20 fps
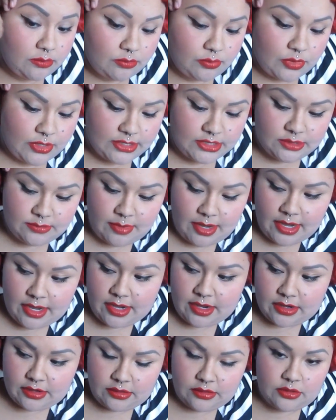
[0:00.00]
brush my
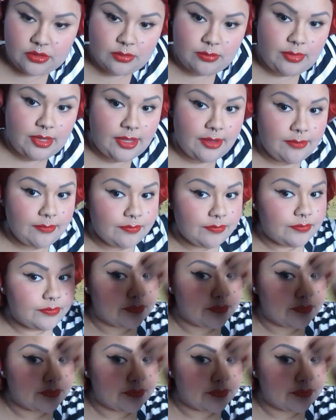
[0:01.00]
hair a little bit